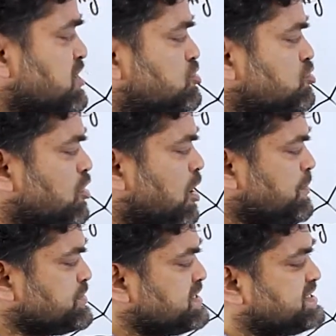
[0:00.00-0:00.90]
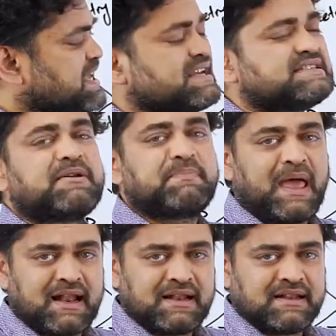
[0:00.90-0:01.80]
Two opposite sides are
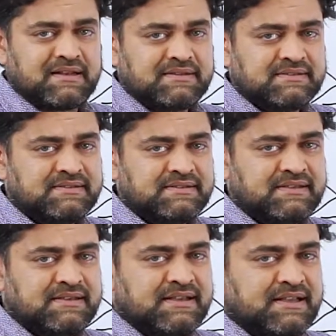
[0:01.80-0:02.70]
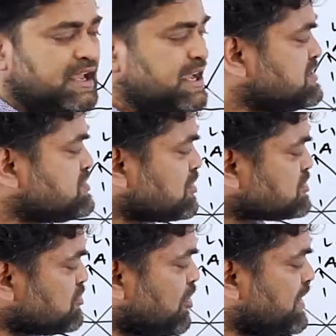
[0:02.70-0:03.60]
parallel. It is
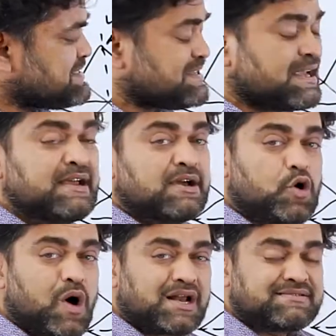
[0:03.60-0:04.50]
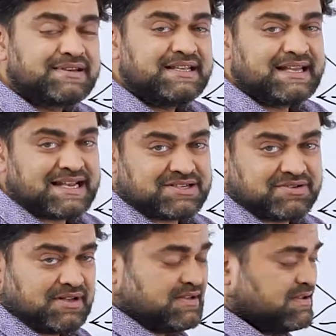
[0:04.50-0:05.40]
also known as a quadrilateral.